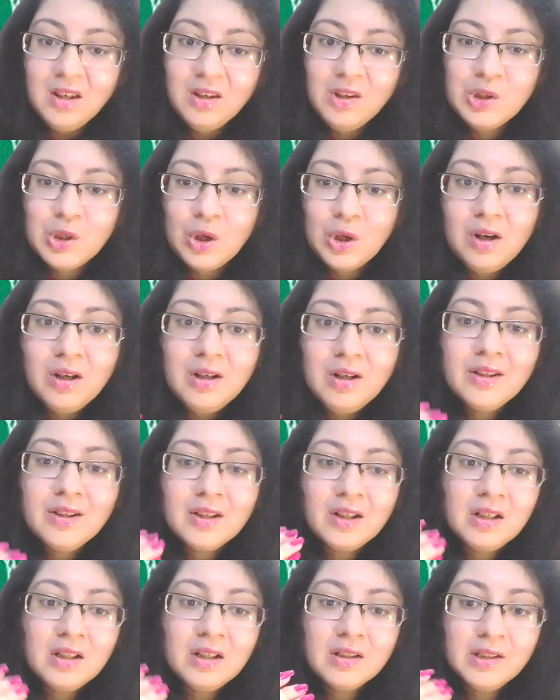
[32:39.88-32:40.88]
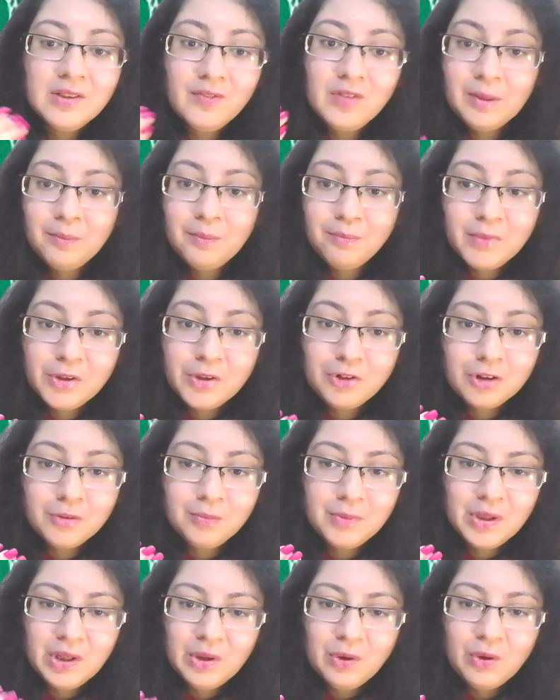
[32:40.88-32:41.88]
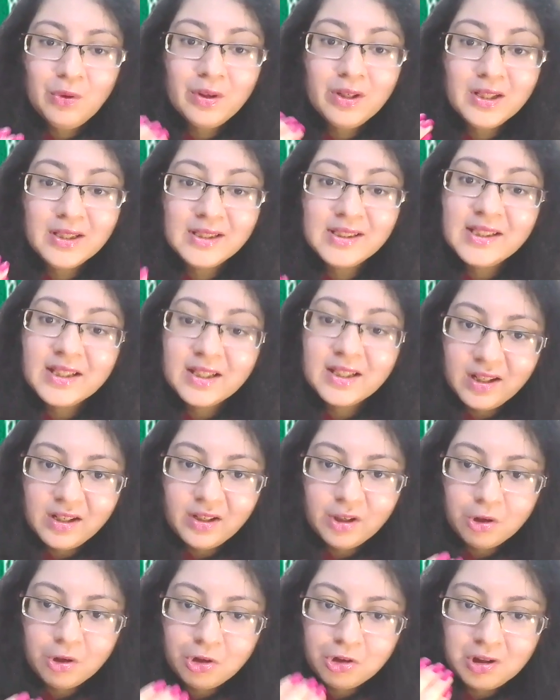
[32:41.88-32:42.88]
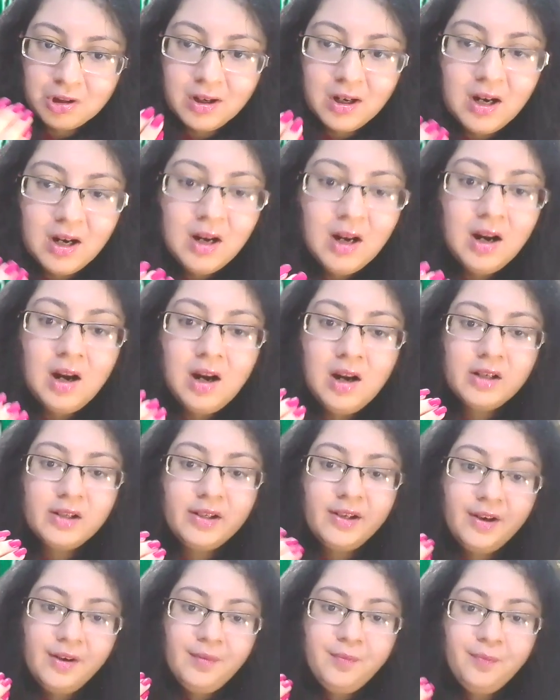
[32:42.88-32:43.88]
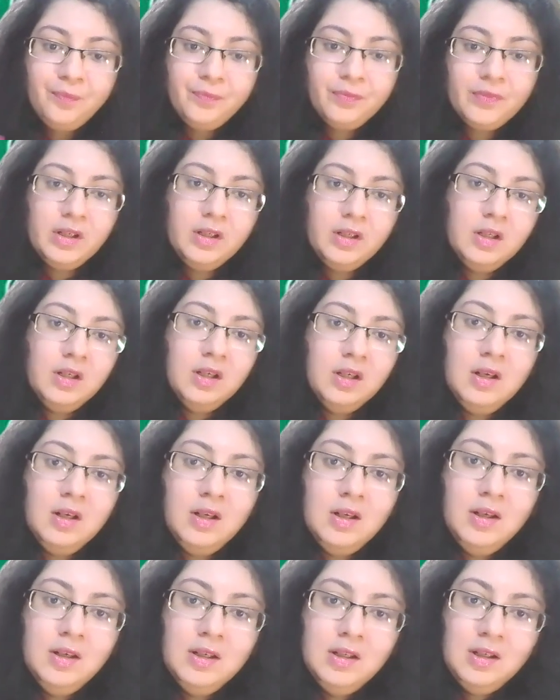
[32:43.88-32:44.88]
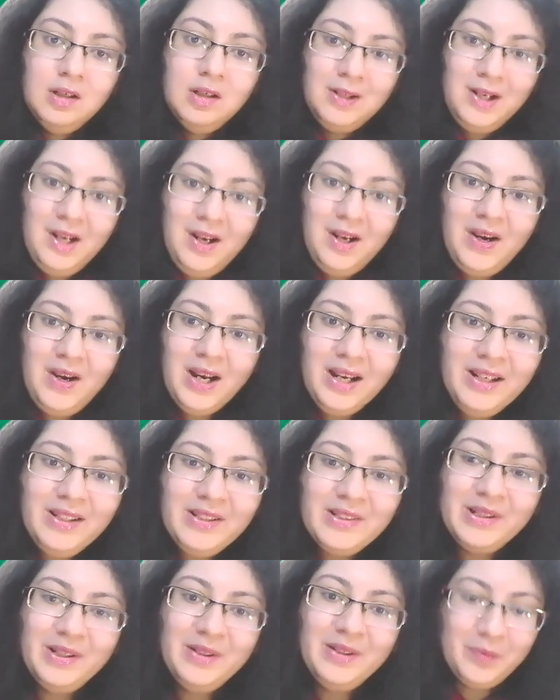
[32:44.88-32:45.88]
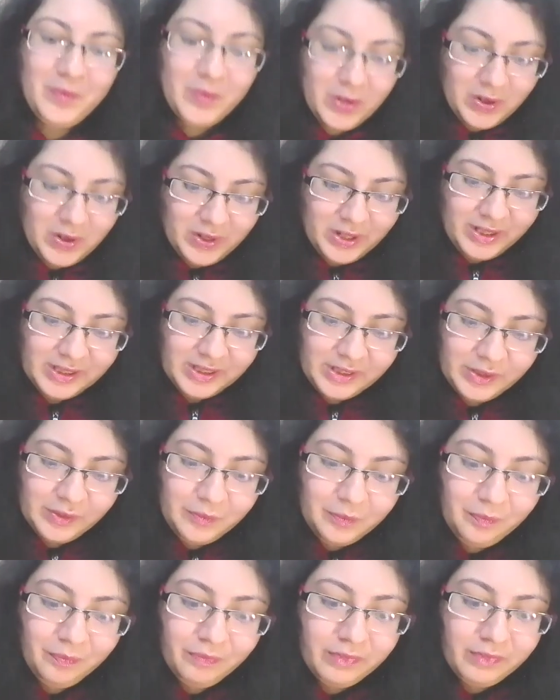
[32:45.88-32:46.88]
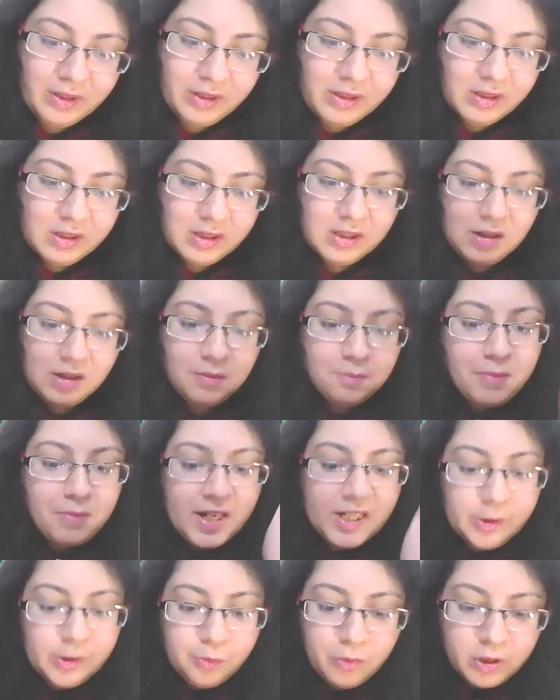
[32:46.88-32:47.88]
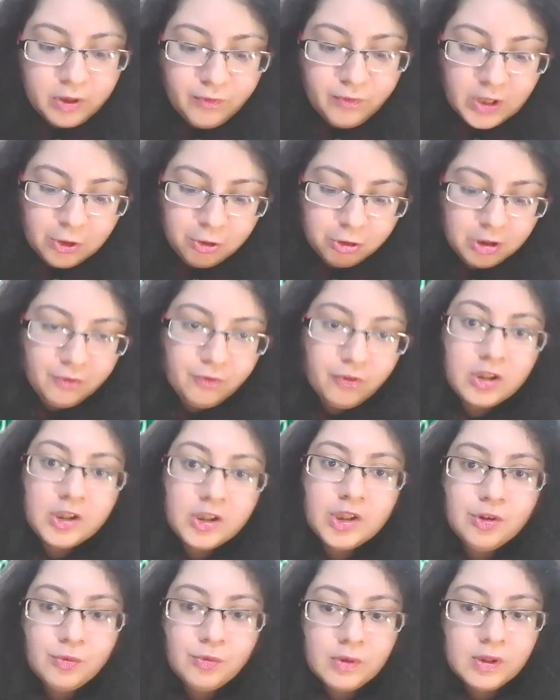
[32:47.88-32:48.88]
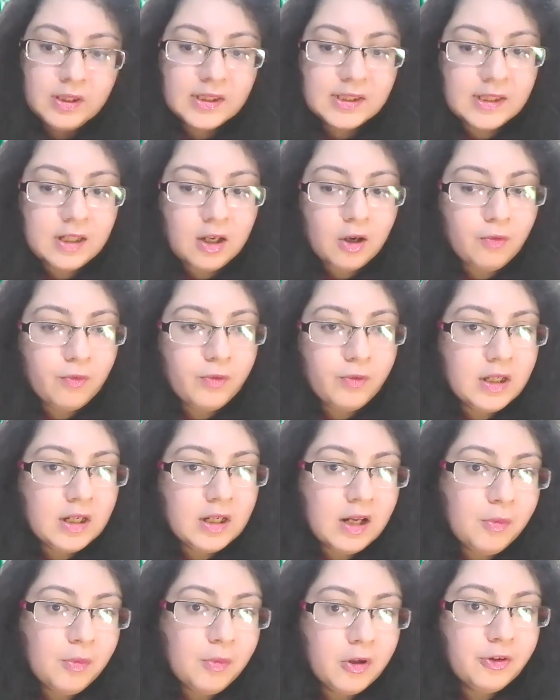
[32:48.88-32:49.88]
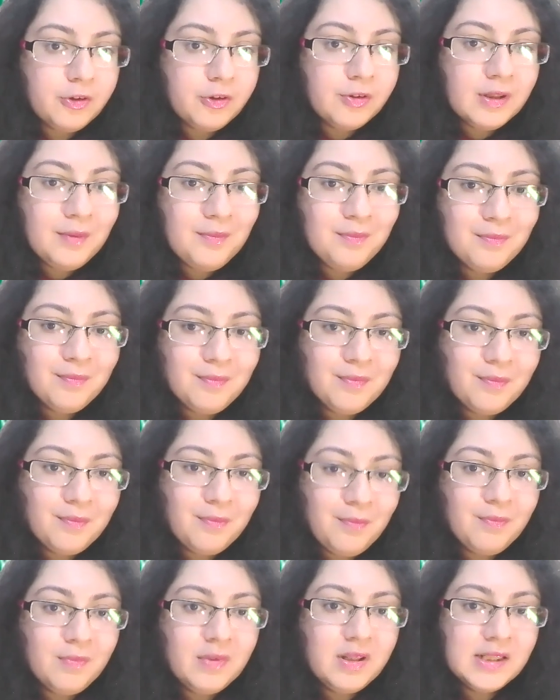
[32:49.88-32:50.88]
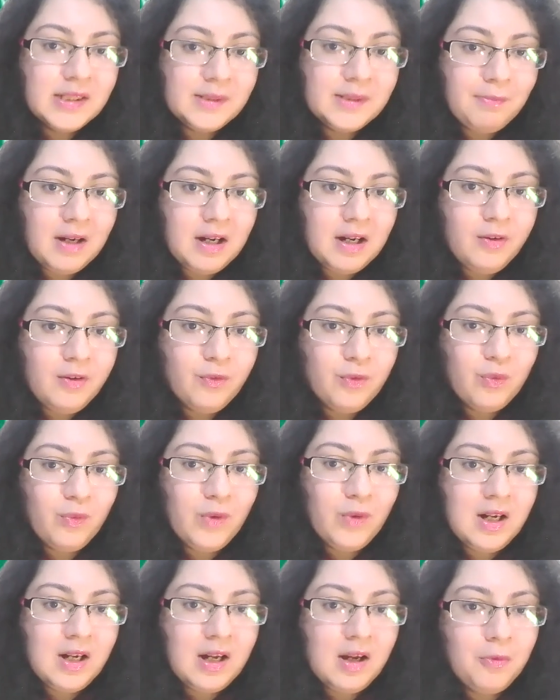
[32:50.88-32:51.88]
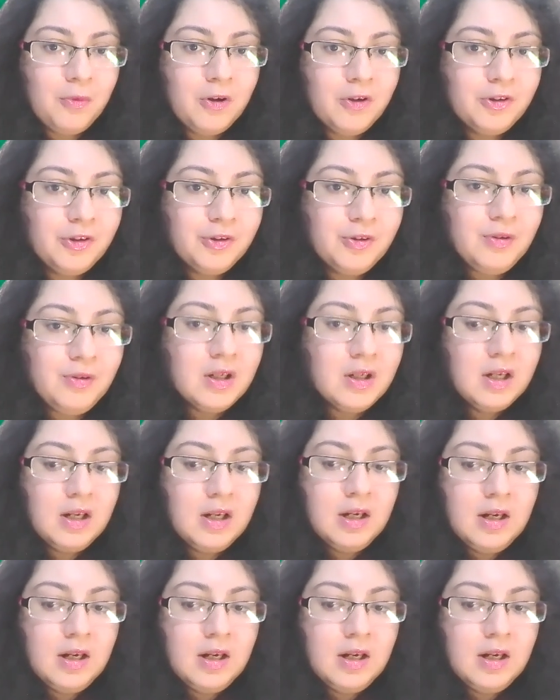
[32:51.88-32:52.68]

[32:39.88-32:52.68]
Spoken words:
your development should be holistic in nature. Clear? All right, so best motivation for students. Now we come on to the this part. We come on to